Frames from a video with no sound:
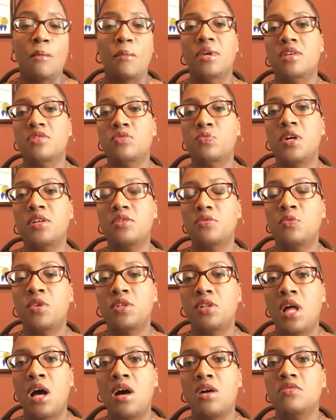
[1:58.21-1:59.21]
Because what
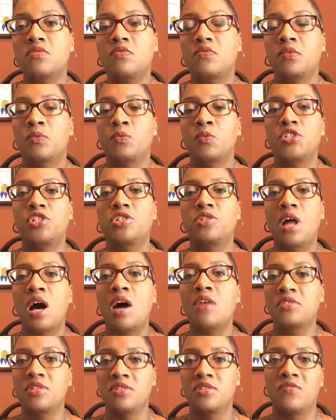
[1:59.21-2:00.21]
you'll
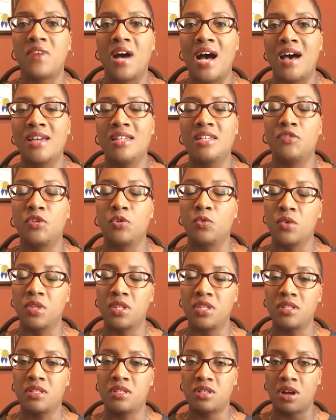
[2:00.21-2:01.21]
often find if you
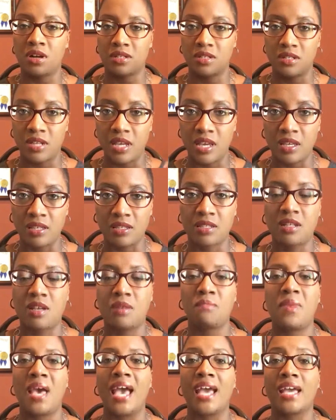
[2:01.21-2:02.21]
really start to take a
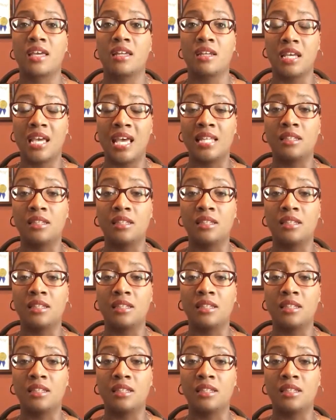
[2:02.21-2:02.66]
step back and